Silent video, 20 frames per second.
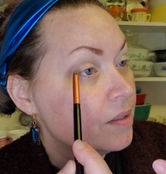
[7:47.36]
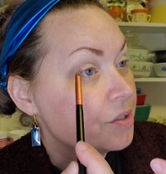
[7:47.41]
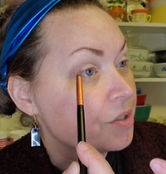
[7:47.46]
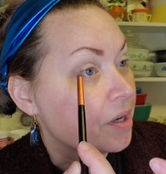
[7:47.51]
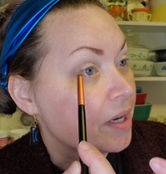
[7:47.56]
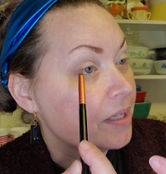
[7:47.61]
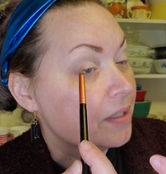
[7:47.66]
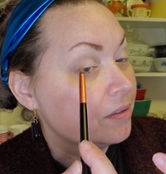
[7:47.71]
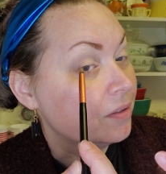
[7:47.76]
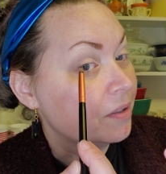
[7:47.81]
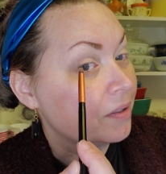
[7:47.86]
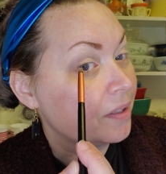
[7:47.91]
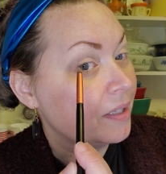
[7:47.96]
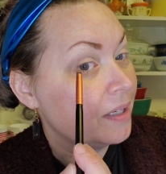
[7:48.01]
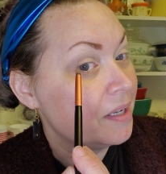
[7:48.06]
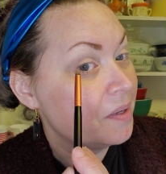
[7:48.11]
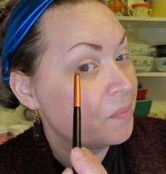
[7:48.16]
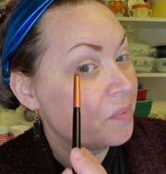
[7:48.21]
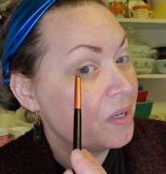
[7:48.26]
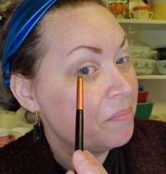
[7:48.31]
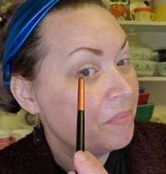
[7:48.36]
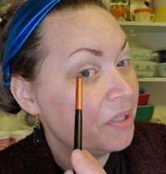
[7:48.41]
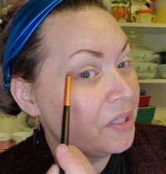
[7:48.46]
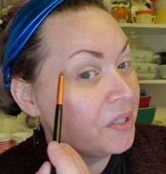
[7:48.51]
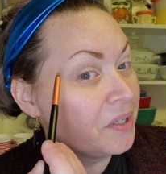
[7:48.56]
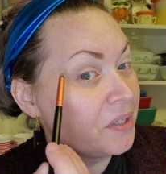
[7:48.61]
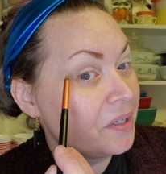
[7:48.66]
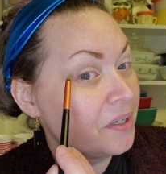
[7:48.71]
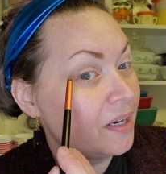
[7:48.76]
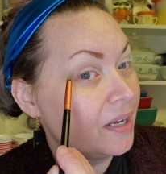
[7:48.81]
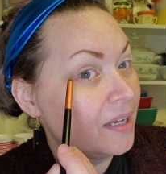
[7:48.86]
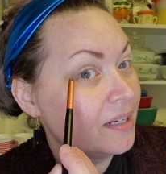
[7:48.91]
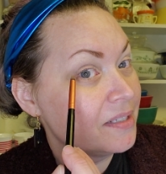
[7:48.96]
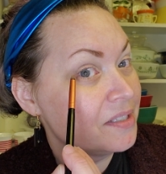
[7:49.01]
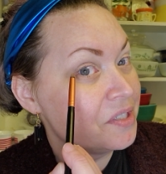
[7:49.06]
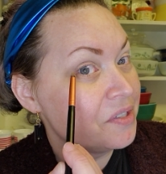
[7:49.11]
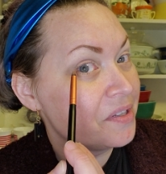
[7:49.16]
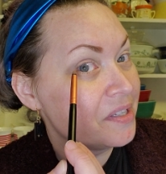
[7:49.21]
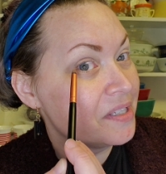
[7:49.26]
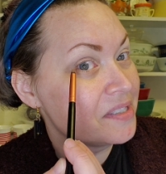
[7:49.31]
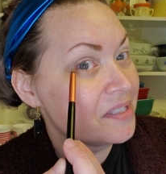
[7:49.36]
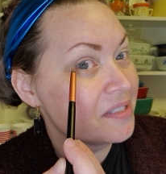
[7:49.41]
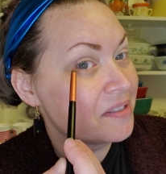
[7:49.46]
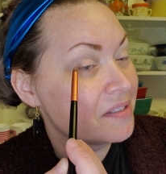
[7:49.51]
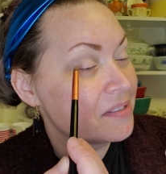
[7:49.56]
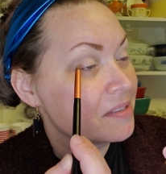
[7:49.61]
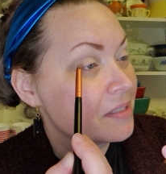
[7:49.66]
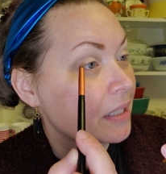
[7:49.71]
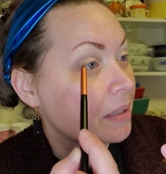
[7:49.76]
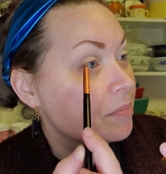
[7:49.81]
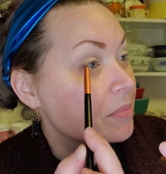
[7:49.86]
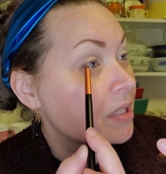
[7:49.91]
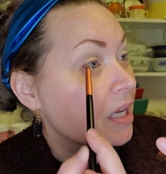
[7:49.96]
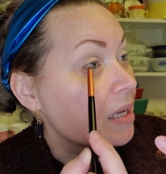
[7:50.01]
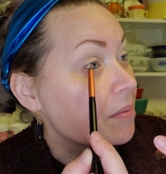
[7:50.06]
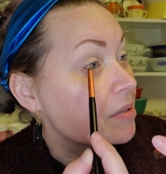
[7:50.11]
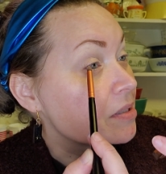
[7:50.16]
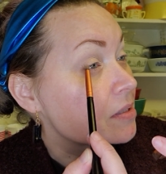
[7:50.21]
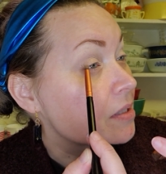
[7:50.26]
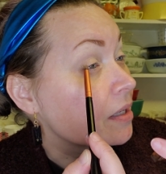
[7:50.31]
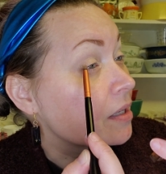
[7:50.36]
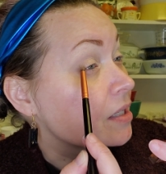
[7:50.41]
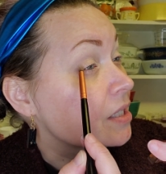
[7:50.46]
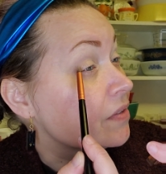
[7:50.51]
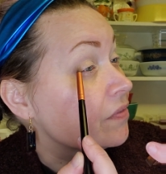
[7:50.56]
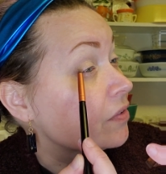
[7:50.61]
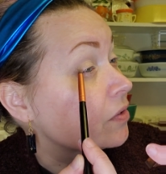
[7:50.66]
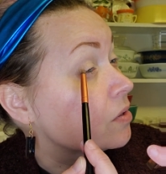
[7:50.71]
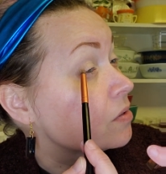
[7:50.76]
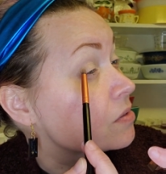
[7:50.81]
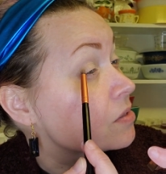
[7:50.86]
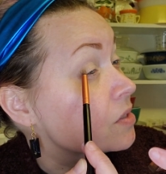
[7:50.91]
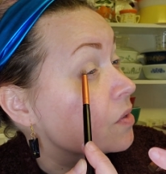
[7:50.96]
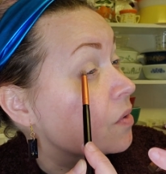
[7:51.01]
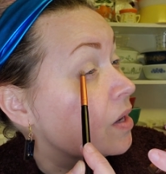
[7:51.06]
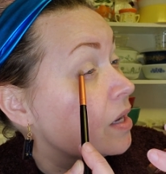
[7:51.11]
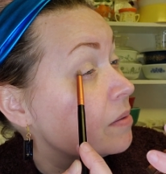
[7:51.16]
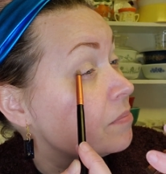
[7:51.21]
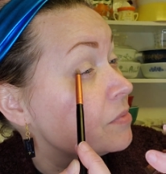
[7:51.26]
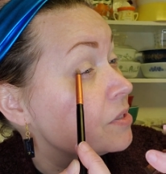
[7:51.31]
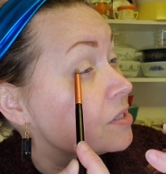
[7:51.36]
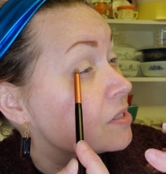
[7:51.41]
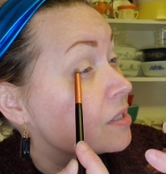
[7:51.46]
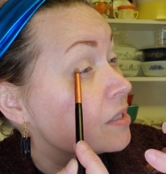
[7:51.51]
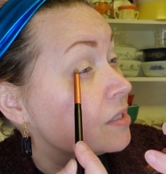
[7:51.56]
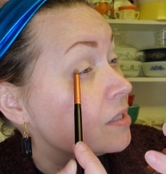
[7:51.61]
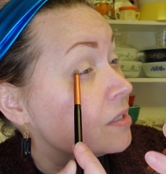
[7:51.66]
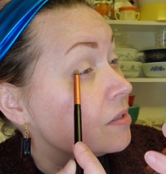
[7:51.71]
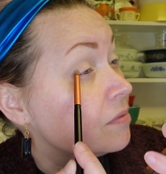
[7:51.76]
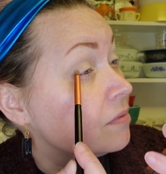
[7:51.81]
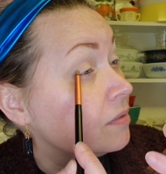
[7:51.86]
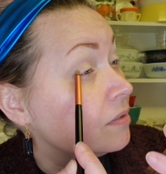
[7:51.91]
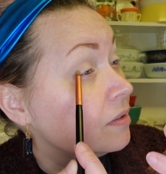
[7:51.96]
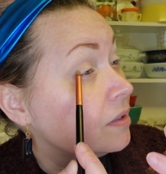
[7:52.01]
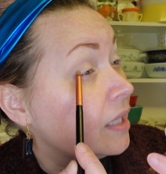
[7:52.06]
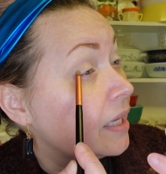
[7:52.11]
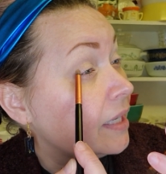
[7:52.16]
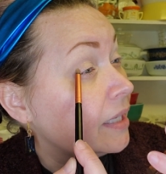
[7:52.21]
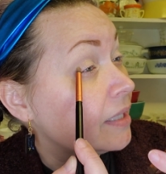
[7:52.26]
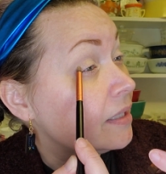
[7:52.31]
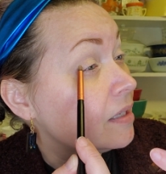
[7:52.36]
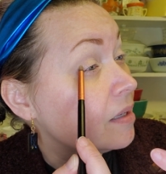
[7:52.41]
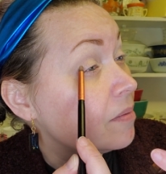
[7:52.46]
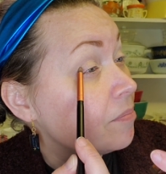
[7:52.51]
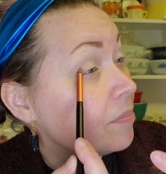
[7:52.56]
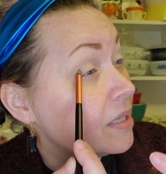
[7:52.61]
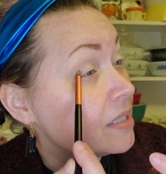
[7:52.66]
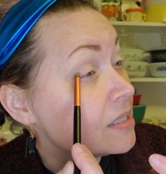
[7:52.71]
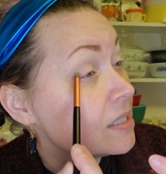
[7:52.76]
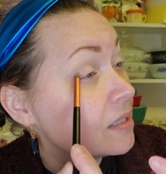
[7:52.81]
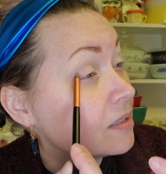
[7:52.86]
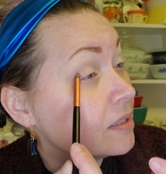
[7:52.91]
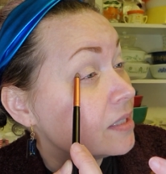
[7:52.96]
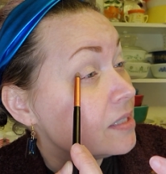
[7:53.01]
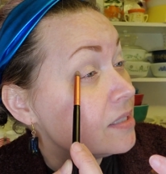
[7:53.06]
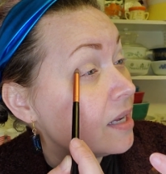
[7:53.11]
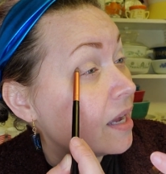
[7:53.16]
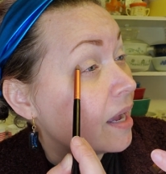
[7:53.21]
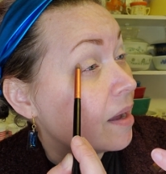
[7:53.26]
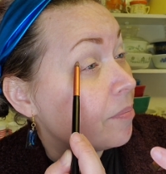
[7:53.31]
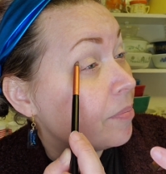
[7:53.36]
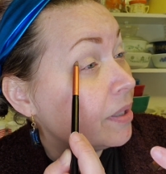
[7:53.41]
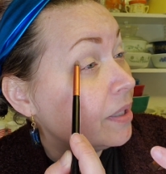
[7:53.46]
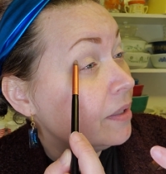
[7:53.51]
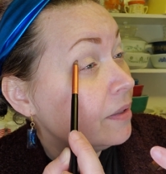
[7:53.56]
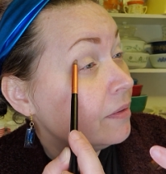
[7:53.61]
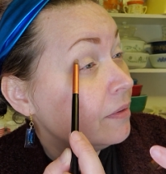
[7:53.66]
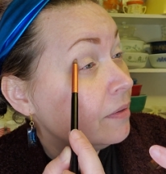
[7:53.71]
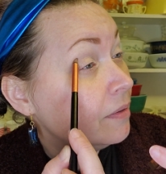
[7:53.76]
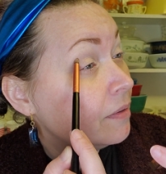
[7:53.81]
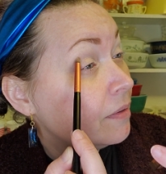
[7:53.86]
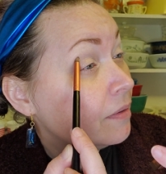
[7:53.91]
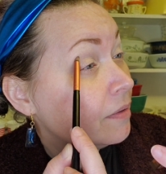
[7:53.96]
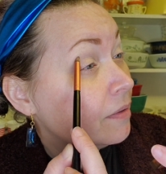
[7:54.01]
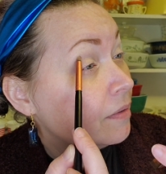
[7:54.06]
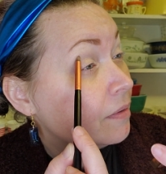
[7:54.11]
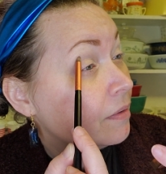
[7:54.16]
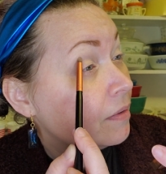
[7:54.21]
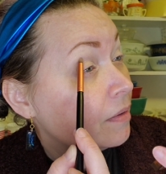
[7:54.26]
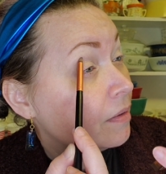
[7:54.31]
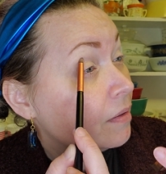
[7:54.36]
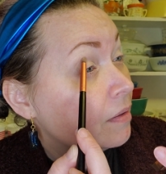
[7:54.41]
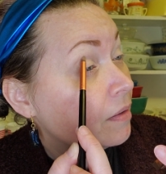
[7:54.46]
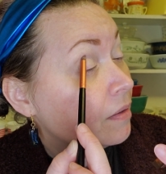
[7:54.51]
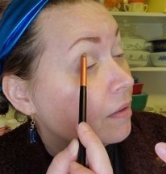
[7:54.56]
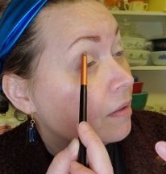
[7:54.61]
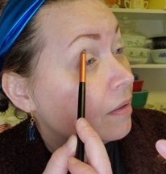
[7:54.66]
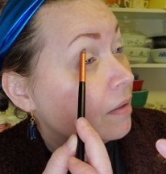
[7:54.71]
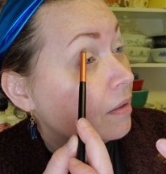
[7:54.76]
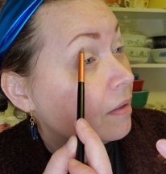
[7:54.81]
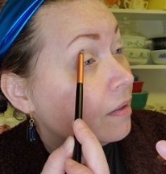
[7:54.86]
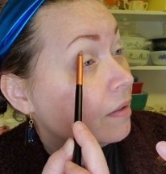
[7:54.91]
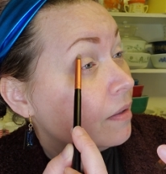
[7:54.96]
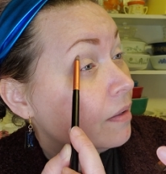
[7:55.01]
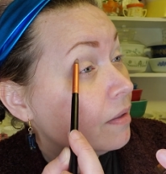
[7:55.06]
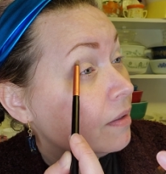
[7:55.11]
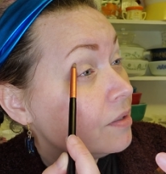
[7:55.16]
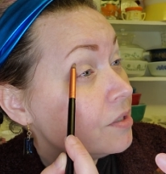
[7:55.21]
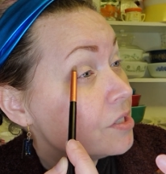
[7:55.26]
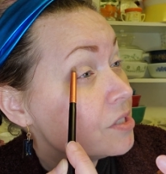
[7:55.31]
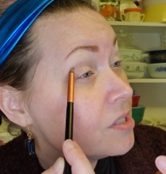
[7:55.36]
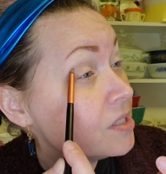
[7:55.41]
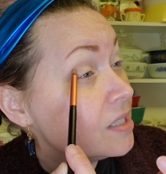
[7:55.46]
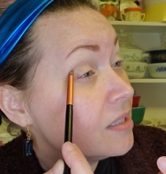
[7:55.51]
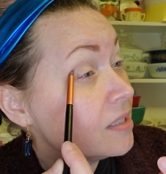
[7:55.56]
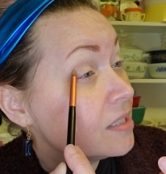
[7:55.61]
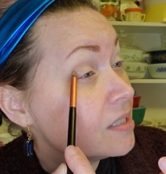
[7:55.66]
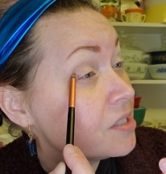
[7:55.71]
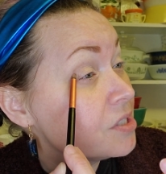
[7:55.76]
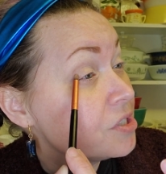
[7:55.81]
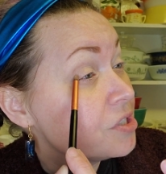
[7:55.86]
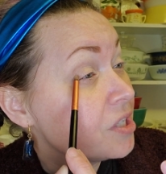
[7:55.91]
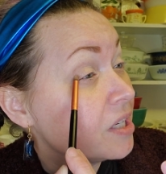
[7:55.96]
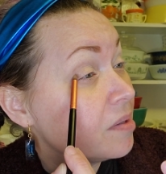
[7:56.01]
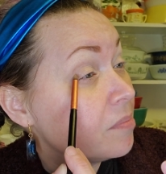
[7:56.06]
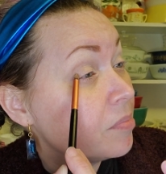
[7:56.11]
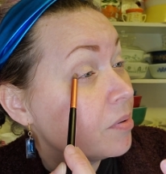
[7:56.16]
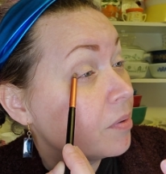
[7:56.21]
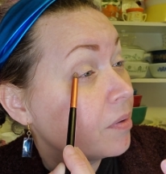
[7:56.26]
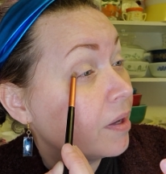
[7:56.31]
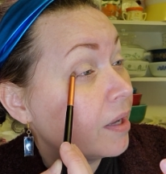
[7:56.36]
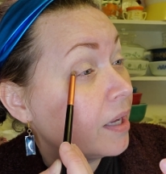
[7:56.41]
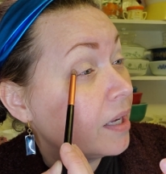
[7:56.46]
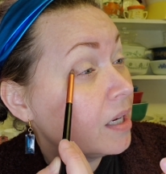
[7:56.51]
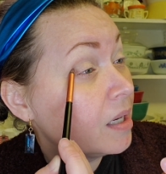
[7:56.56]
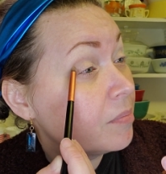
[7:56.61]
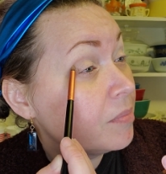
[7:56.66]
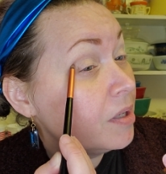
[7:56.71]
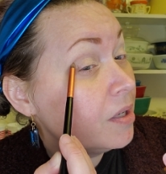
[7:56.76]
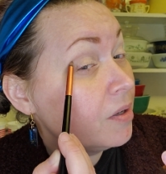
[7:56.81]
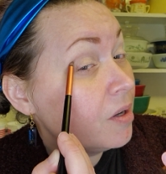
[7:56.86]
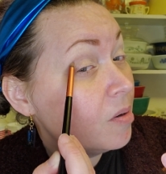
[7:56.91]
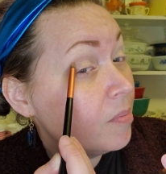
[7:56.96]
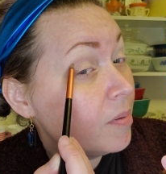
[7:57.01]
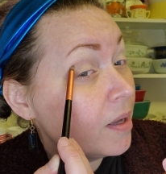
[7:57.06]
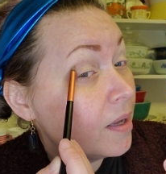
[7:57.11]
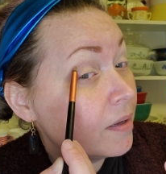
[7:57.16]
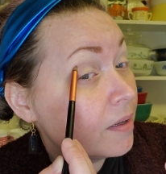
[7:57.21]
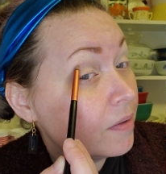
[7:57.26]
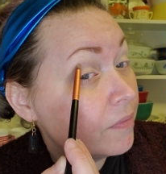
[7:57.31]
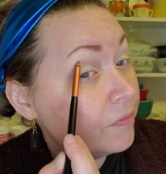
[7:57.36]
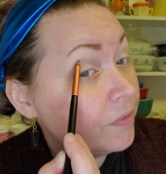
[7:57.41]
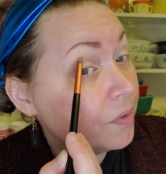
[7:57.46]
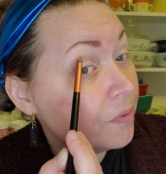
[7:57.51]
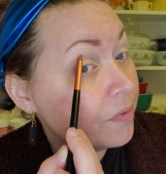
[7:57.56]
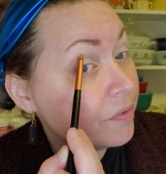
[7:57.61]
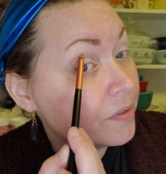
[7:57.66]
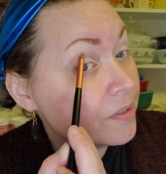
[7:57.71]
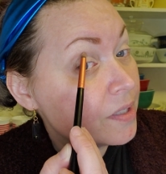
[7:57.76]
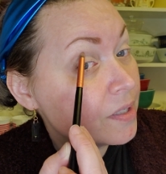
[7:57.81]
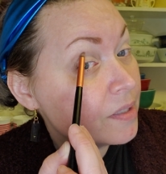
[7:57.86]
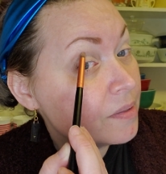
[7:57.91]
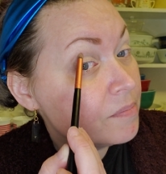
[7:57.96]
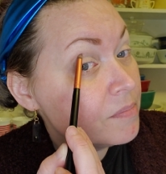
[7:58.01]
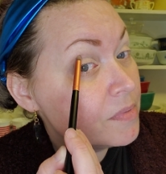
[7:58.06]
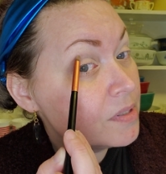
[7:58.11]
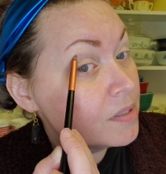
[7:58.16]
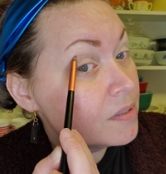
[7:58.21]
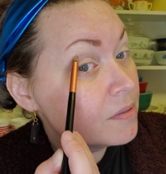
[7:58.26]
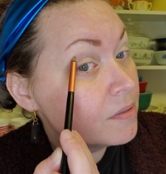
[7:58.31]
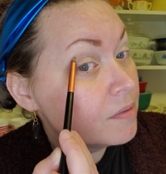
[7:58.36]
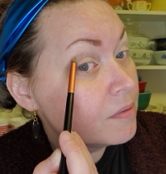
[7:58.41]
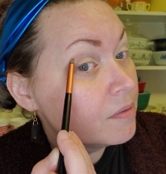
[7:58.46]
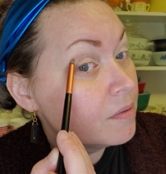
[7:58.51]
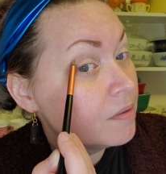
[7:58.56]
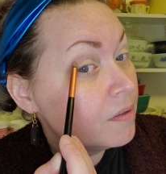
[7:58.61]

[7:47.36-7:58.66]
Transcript: Trying to look in one mirror and do this at the same time, it's kind of difficult. So I'm just gonna lay it. I'm basically tapping just in this shape, okay? And I'm gonna go back a few other times.